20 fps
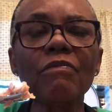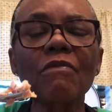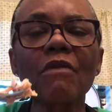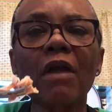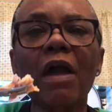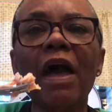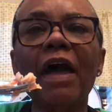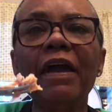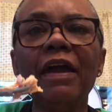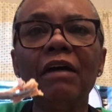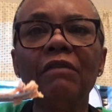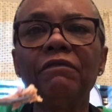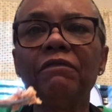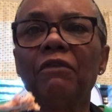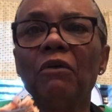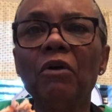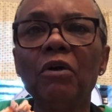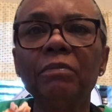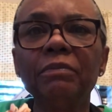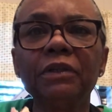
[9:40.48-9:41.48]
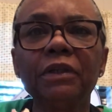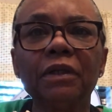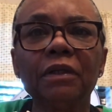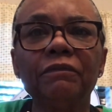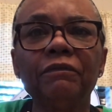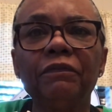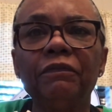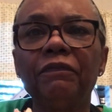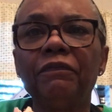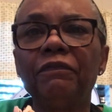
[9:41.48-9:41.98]
I have formed a
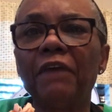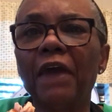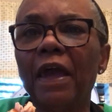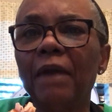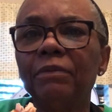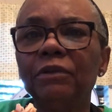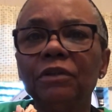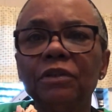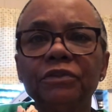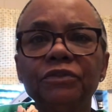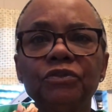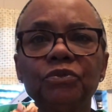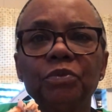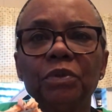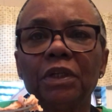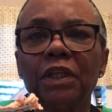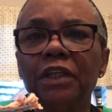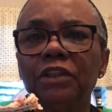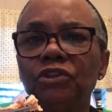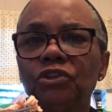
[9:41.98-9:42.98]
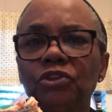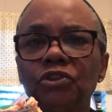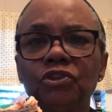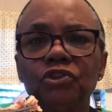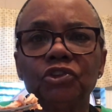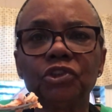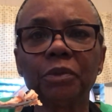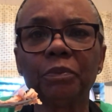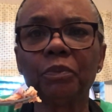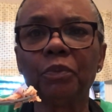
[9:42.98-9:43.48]
fabulous
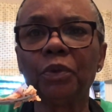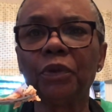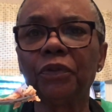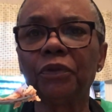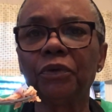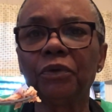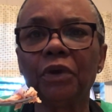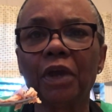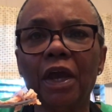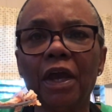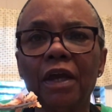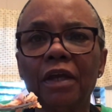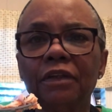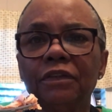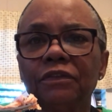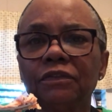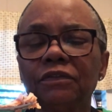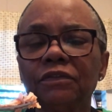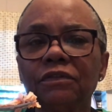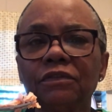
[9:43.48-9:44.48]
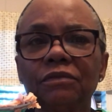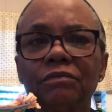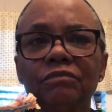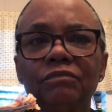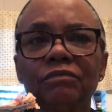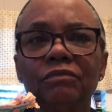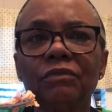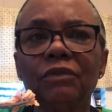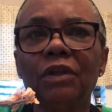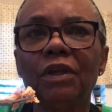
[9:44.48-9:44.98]
relationship with you guys.
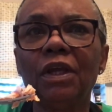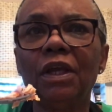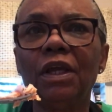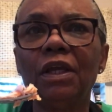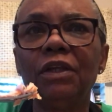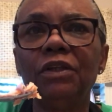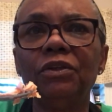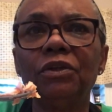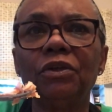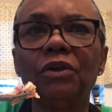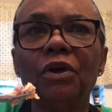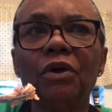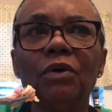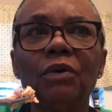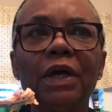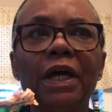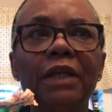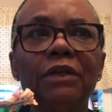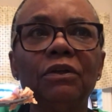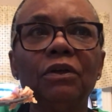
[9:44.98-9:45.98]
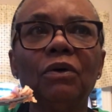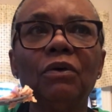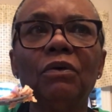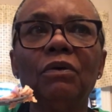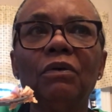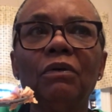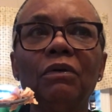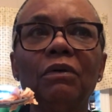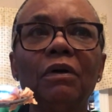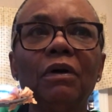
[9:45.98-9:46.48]
I
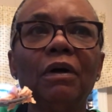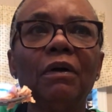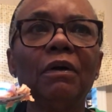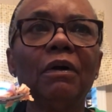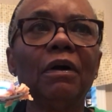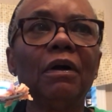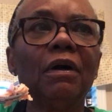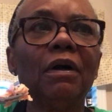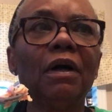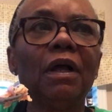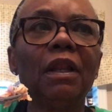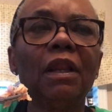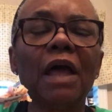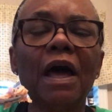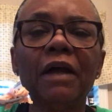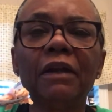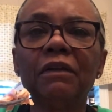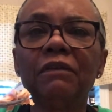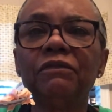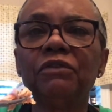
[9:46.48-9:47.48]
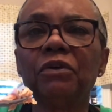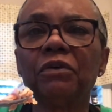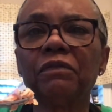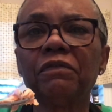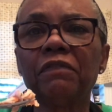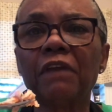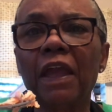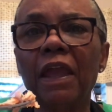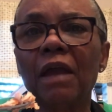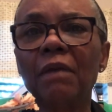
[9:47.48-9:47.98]
know a lot of your
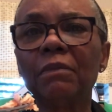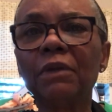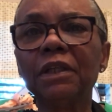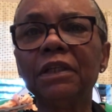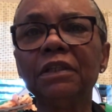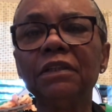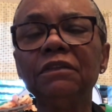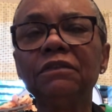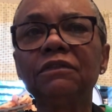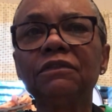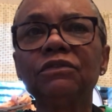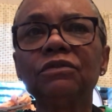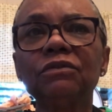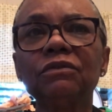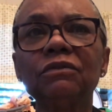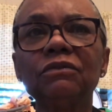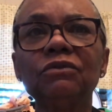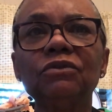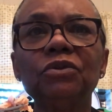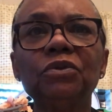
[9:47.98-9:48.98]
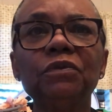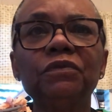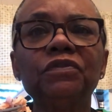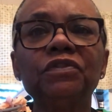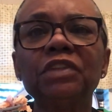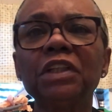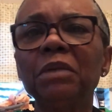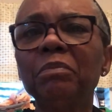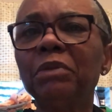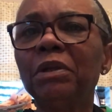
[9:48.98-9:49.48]
families. You've
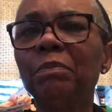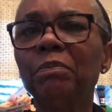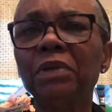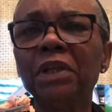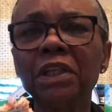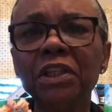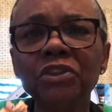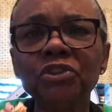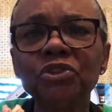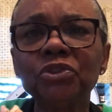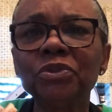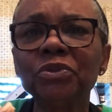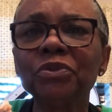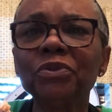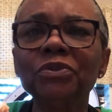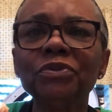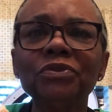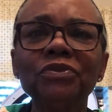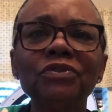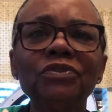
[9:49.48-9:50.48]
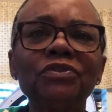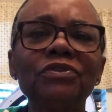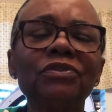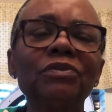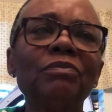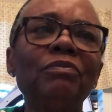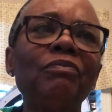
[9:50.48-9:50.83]
sent me pictures.